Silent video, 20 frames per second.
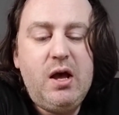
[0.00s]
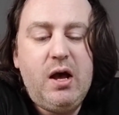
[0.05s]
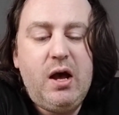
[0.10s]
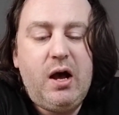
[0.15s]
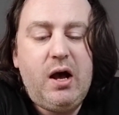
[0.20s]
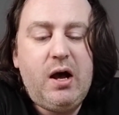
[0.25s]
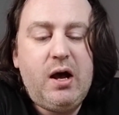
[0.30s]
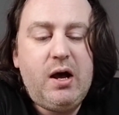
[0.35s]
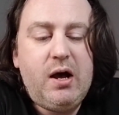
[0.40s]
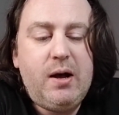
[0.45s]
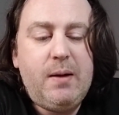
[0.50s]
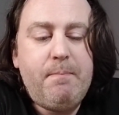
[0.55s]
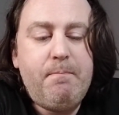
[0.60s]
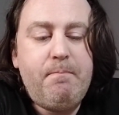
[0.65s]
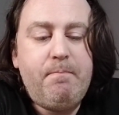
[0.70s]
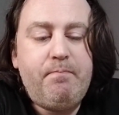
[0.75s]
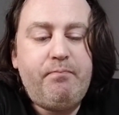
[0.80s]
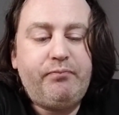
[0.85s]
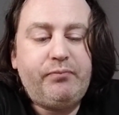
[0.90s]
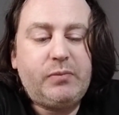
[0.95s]

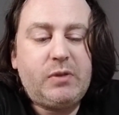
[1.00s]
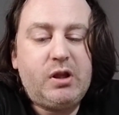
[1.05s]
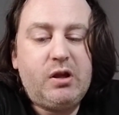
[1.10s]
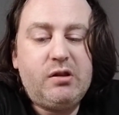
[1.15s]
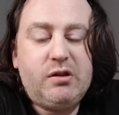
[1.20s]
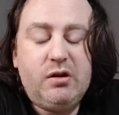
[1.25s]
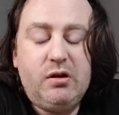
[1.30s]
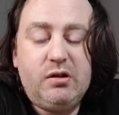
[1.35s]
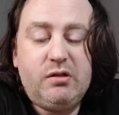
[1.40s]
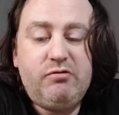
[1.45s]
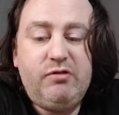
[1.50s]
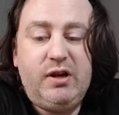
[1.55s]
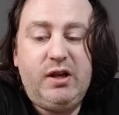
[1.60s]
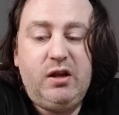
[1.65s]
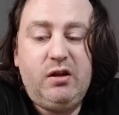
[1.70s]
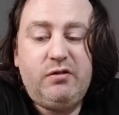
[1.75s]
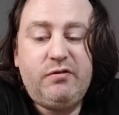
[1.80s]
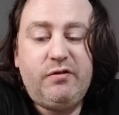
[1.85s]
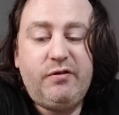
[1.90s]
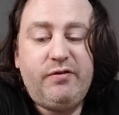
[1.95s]
So it's really
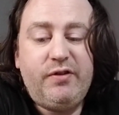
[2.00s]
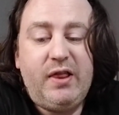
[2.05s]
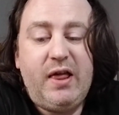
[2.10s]
useful for